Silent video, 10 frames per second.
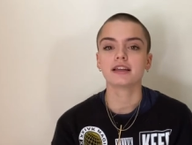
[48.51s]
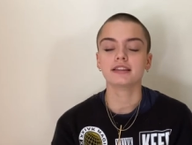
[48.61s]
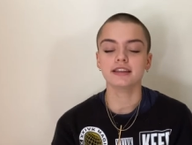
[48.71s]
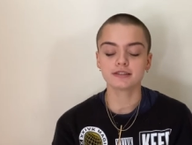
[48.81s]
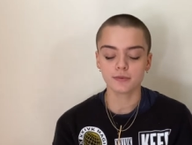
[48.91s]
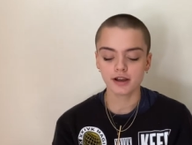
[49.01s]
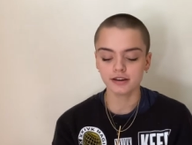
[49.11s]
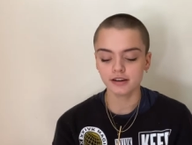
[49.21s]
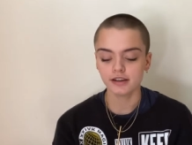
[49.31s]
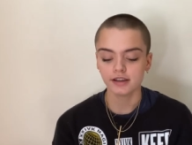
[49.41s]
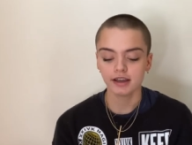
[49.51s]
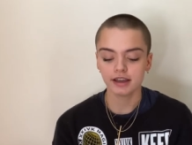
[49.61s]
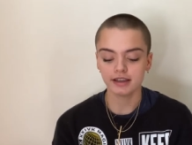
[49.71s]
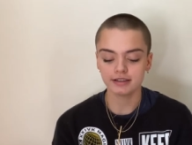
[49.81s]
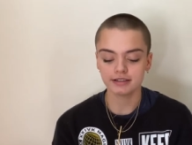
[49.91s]
This one
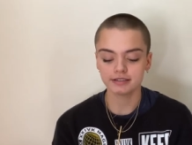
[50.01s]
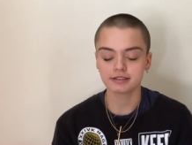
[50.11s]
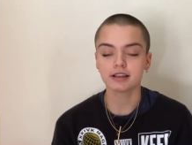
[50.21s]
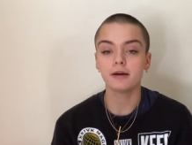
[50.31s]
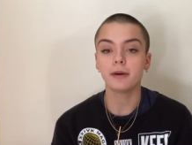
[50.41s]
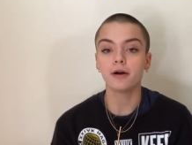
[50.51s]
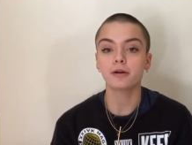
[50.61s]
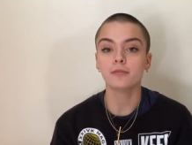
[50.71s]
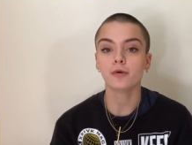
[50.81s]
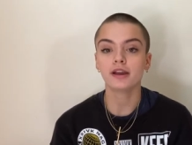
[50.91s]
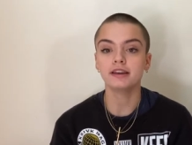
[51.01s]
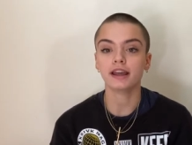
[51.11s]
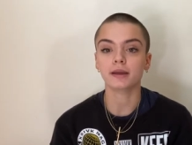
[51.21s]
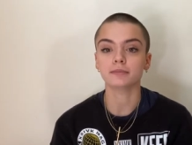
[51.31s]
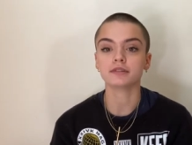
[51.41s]
is about a boy
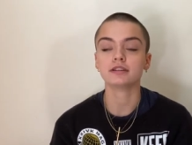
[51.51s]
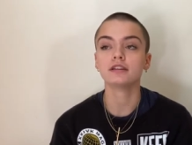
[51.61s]
named